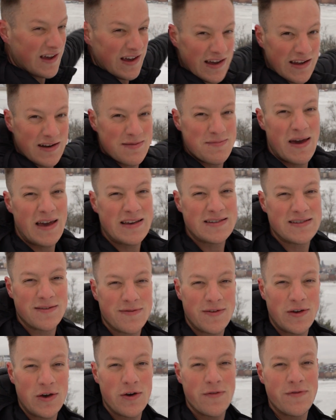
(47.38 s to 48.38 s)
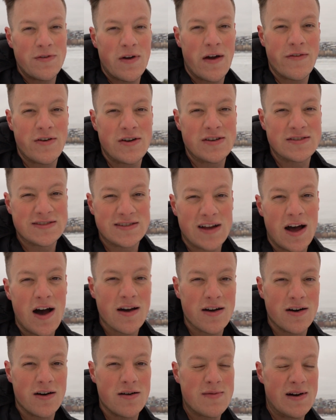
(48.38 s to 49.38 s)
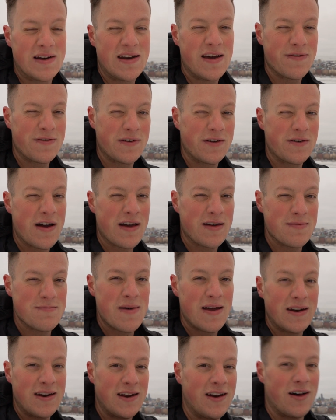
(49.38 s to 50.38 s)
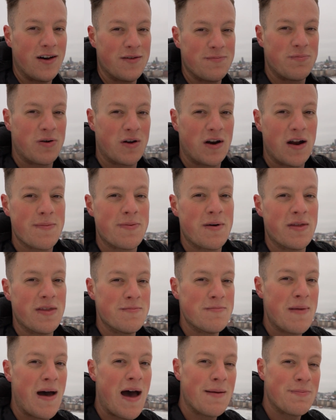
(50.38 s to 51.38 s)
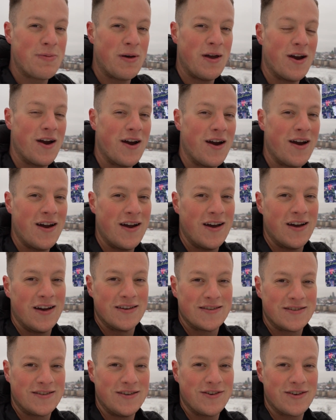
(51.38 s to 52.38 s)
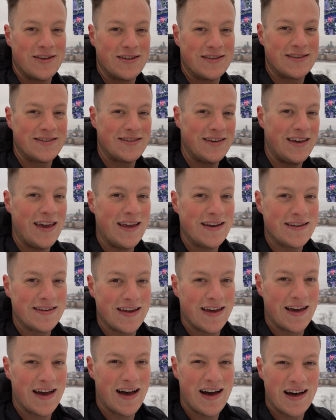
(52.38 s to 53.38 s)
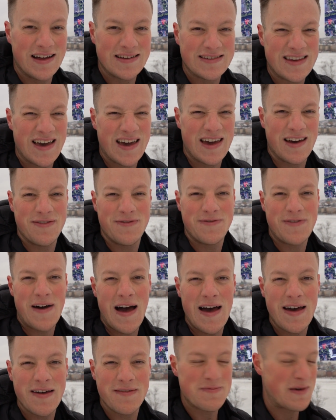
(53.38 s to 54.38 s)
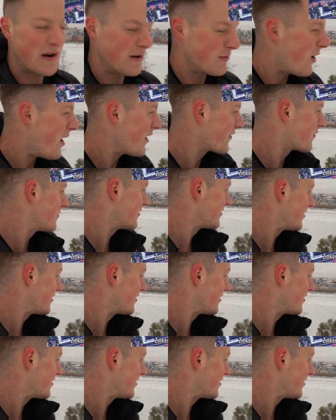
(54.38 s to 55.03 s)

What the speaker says: an amazing view. If you're ever in Stockholm, I definitely recommend it. I'll put it up on the map here so you can see it. It's like a 5-minute walk from the